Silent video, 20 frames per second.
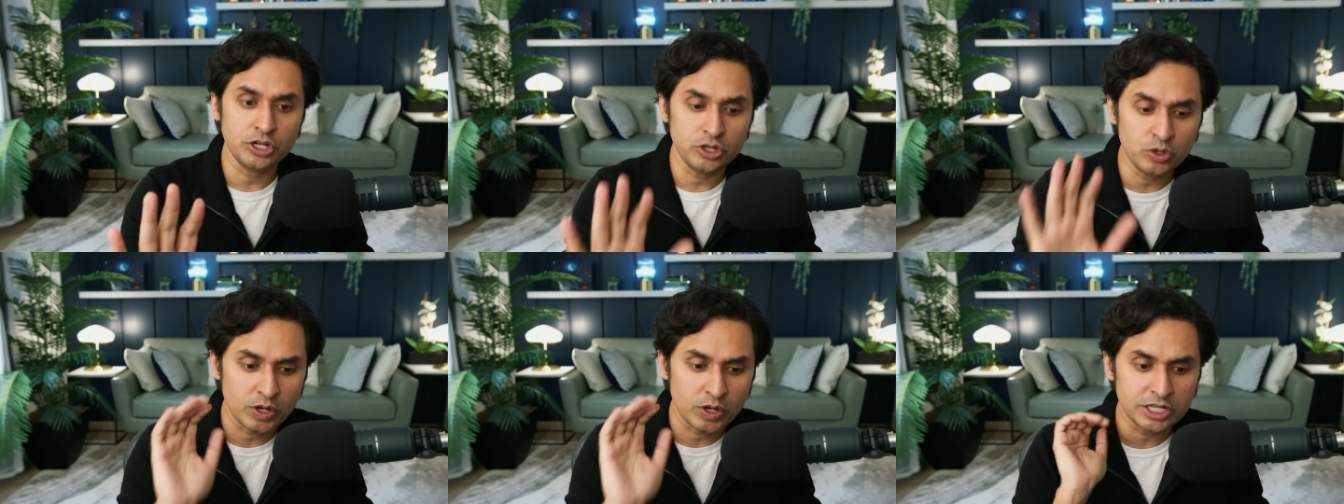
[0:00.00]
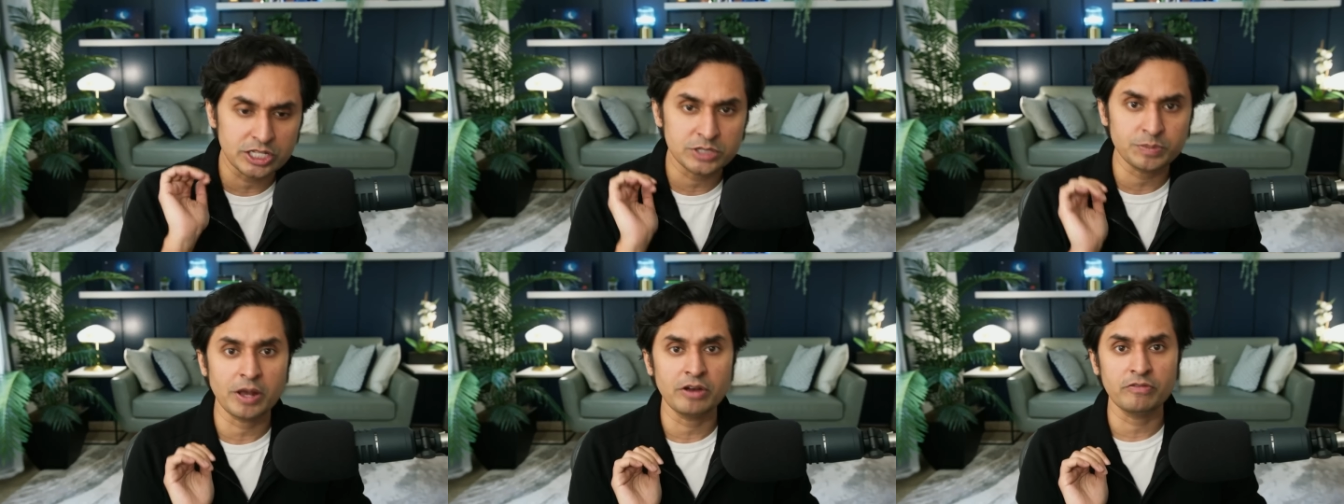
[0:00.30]
You can
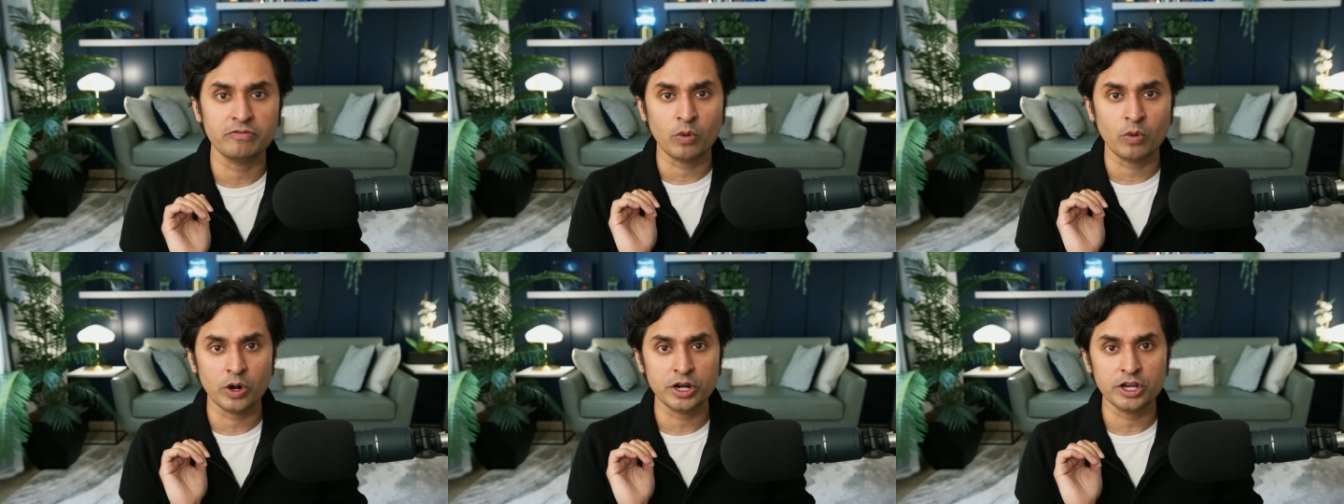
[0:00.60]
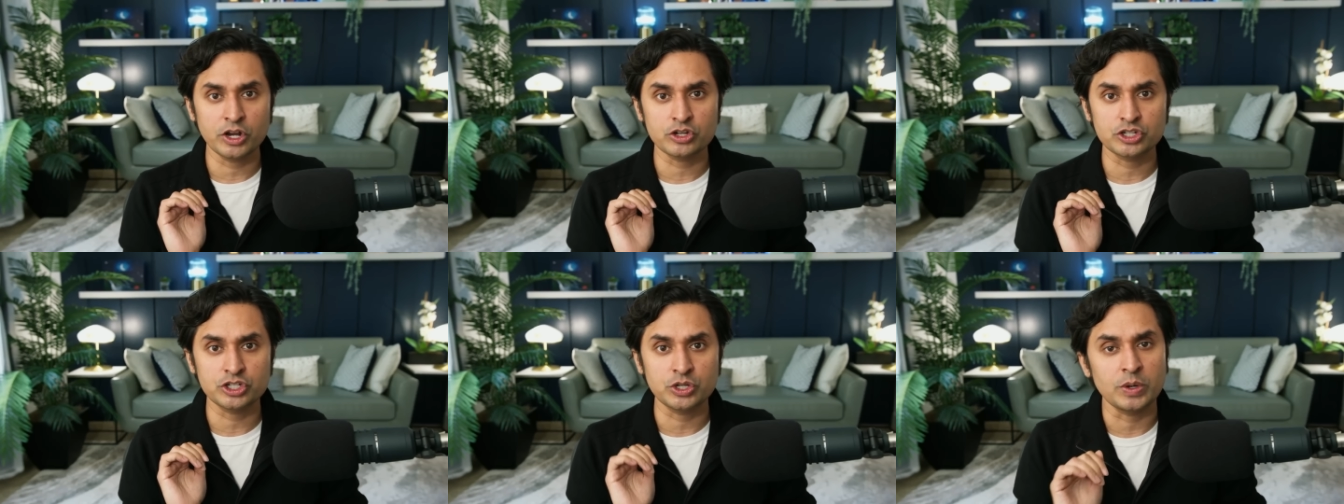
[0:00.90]
spend four
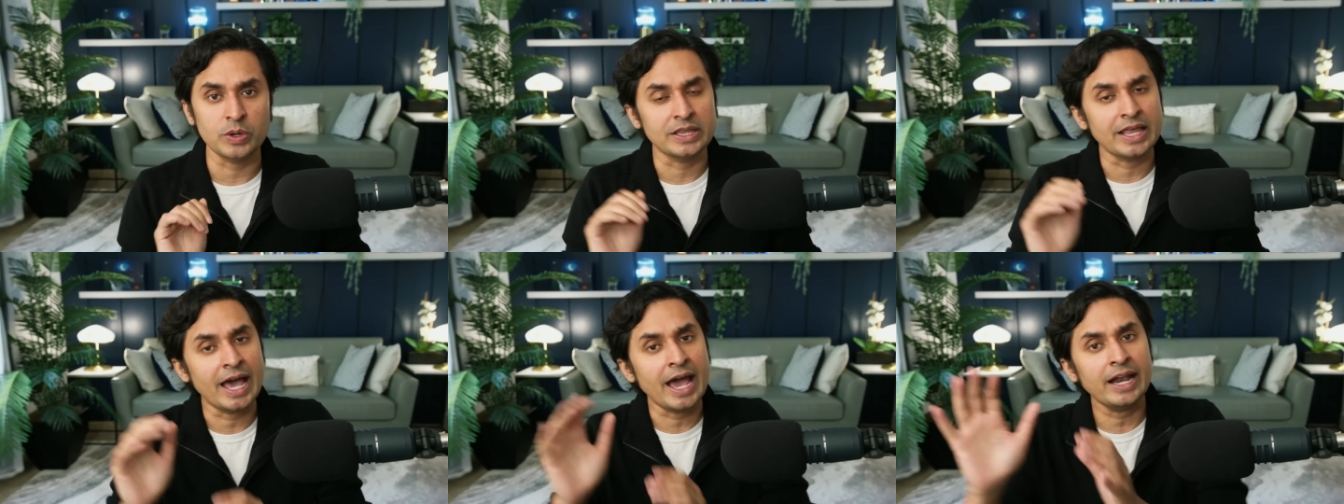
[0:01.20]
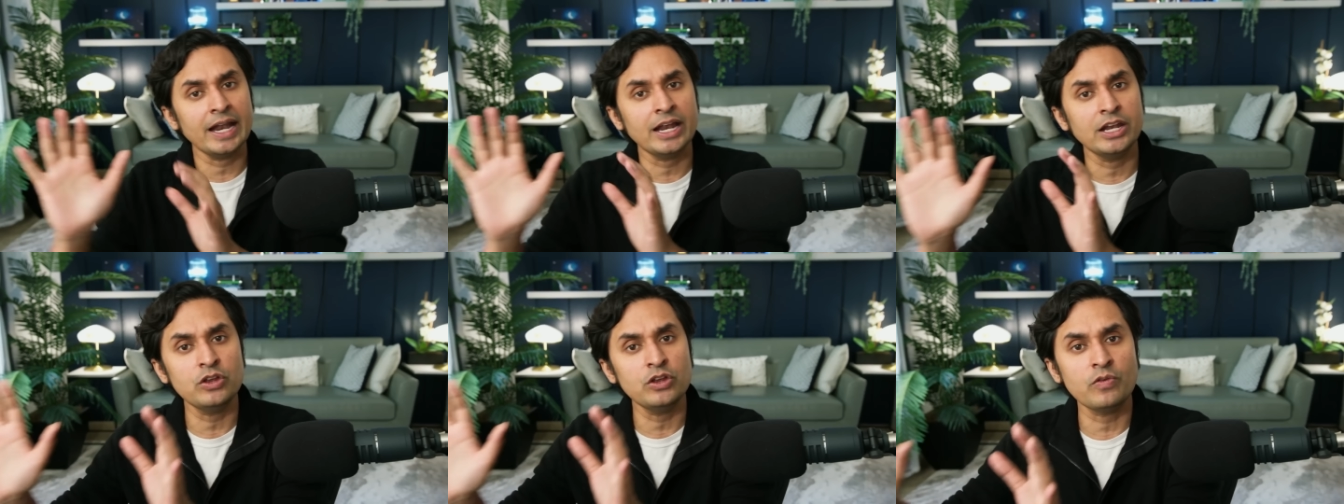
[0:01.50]
years doing that,
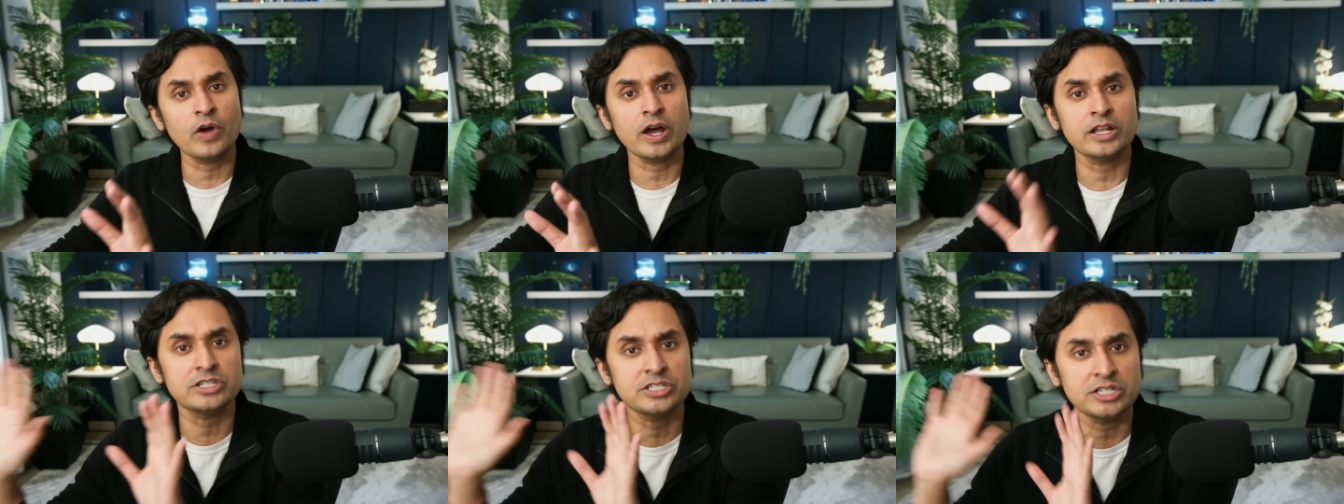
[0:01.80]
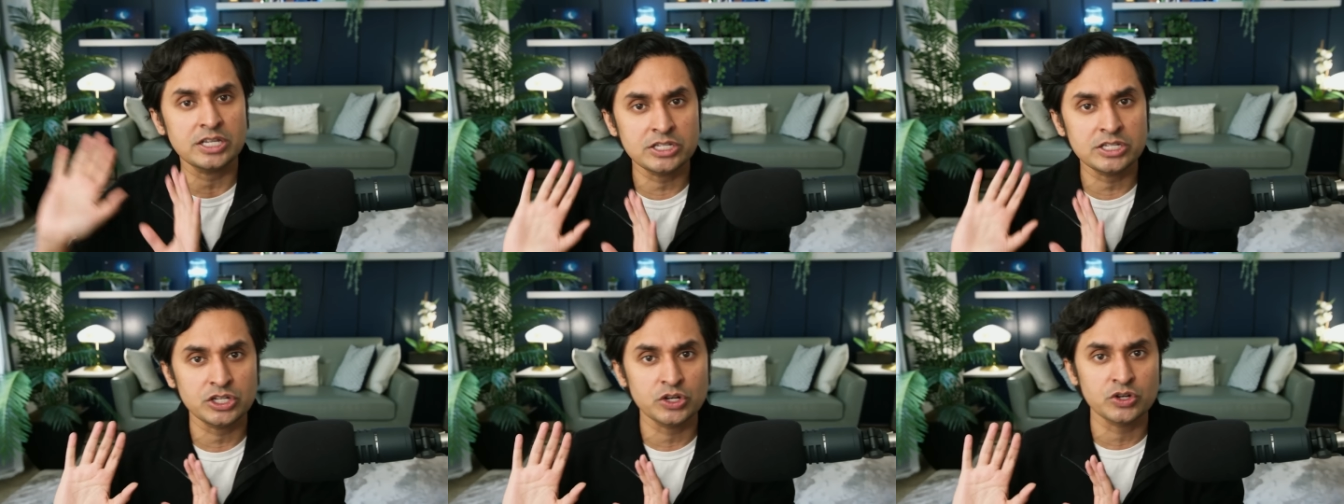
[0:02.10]
and you've got
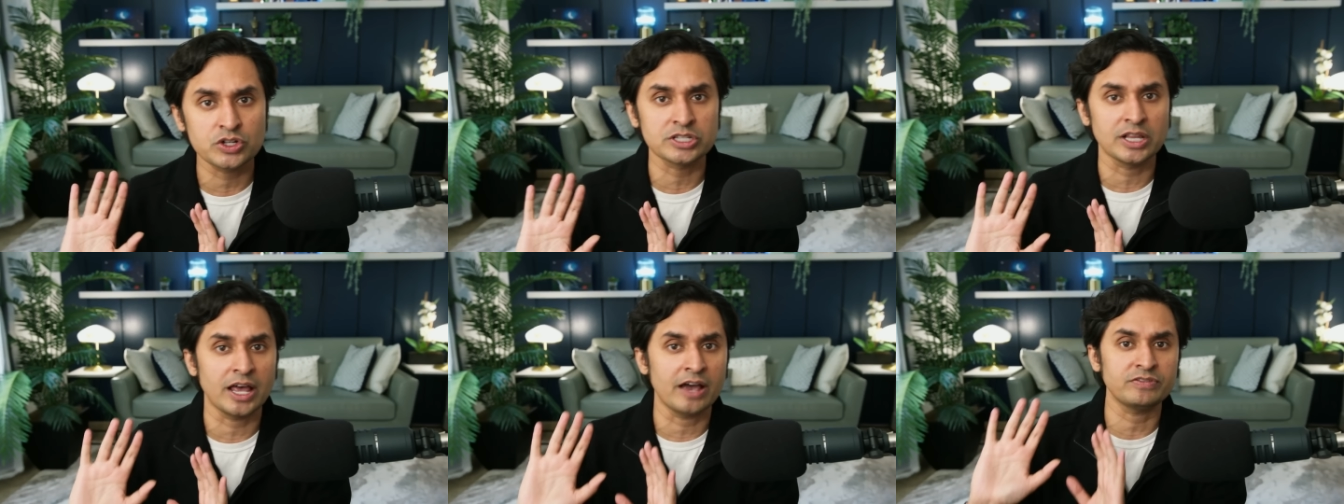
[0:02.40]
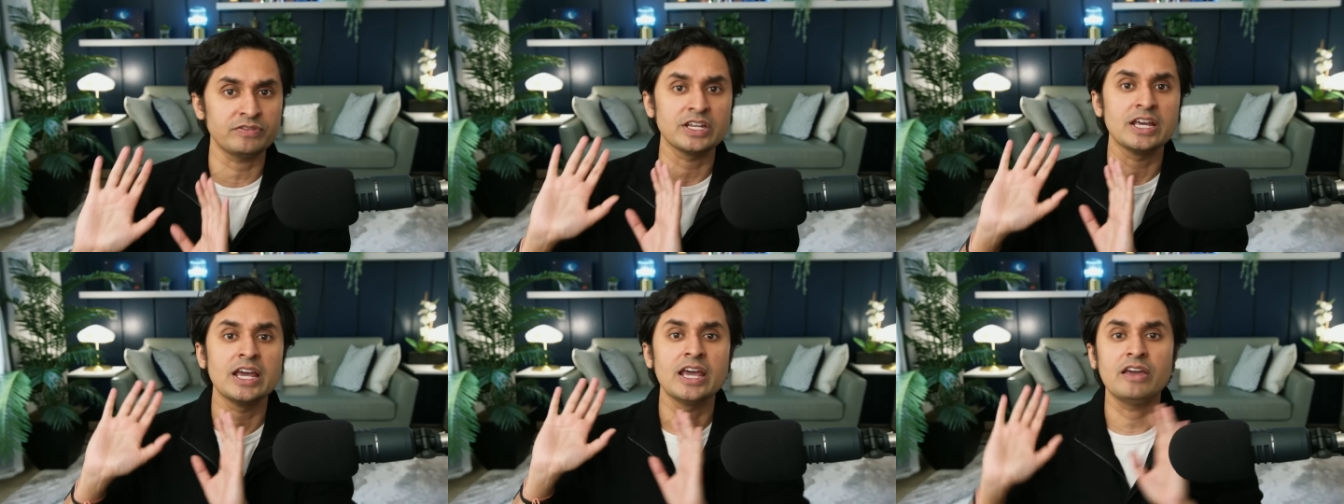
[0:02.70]
six years
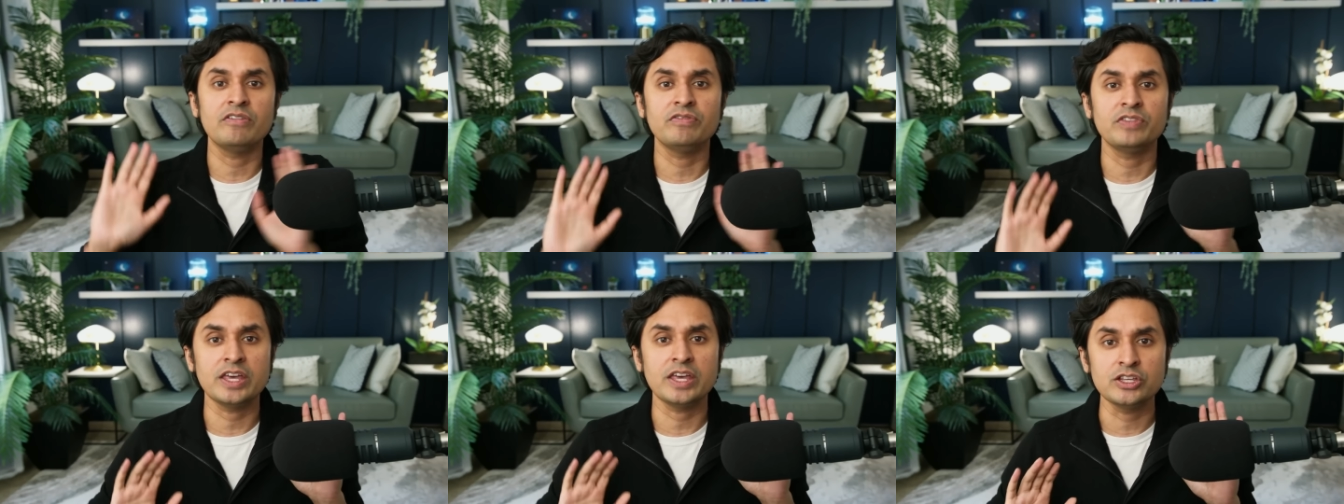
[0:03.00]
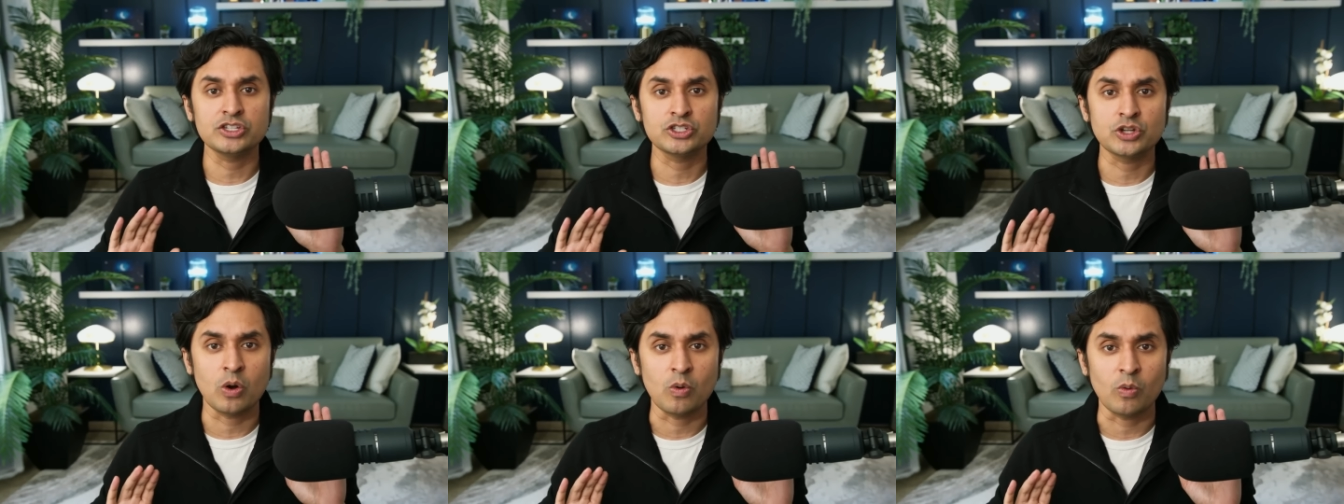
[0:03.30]
left if
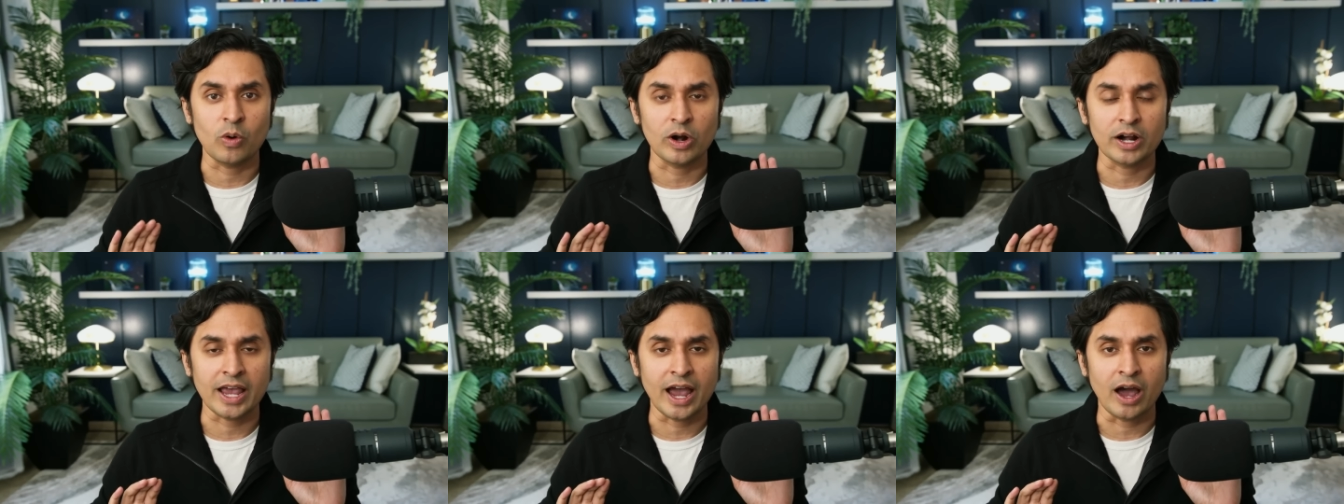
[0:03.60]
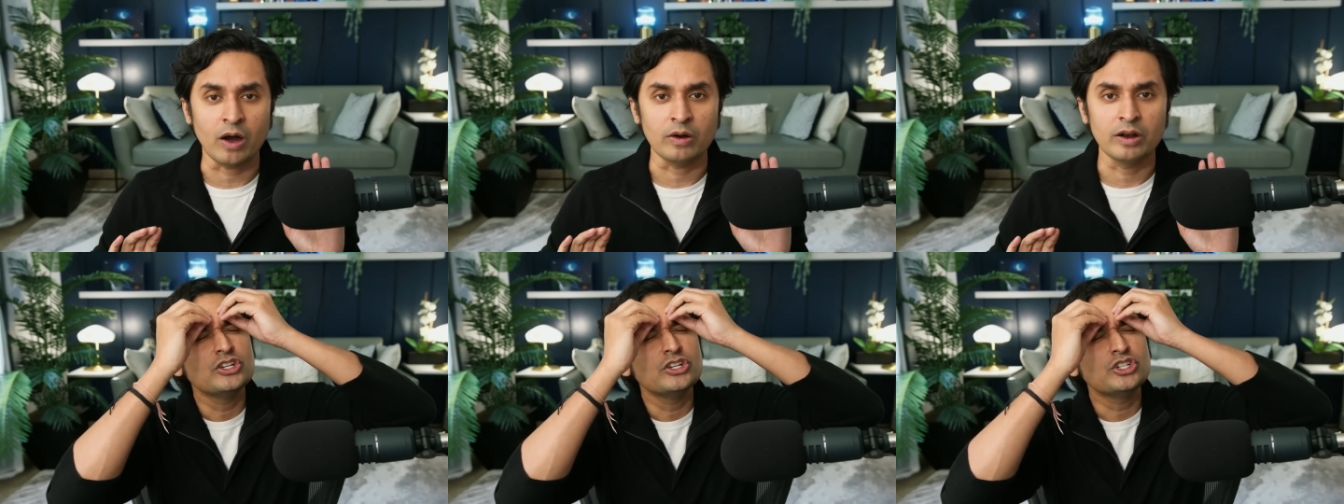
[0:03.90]
things don't work out.